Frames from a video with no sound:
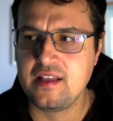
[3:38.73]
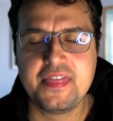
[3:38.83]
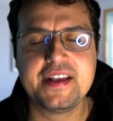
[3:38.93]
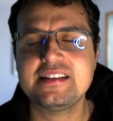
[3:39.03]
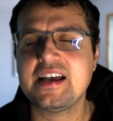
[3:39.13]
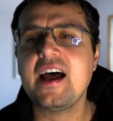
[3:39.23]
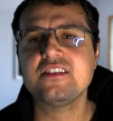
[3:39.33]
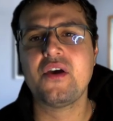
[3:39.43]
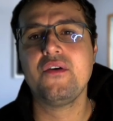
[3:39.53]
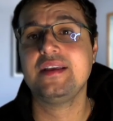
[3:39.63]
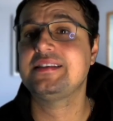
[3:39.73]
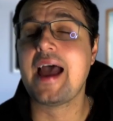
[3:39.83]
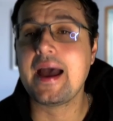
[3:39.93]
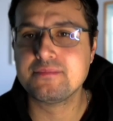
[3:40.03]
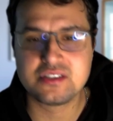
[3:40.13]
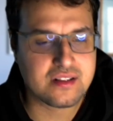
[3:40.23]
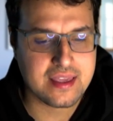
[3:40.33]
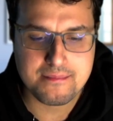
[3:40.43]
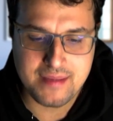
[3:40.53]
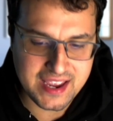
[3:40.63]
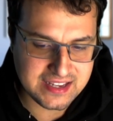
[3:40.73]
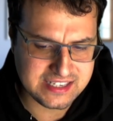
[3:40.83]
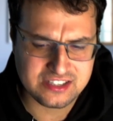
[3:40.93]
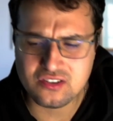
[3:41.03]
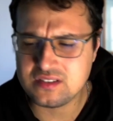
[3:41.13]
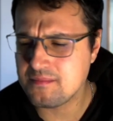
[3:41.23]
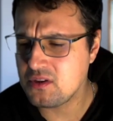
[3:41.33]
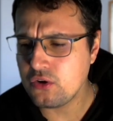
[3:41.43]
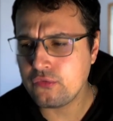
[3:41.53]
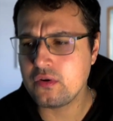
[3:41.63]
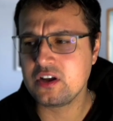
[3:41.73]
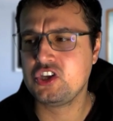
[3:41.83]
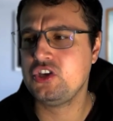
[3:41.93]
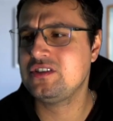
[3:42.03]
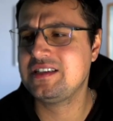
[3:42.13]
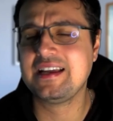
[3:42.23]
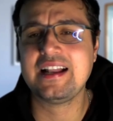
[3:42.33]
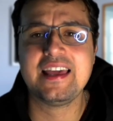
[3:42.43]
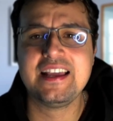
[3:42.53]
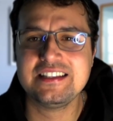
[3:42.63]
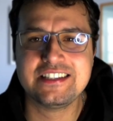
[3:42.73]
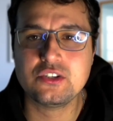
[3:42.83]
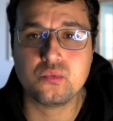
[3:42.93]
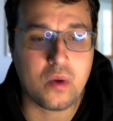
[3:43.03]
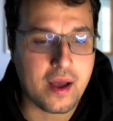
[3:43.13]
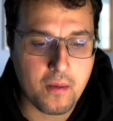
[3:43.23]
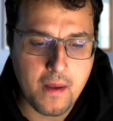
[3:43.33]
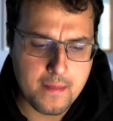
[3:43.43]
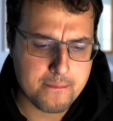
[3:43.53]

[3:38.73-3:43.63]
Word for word: the guitar tone is absolutely amazing, it's got some beautiful acoustic cleans as well,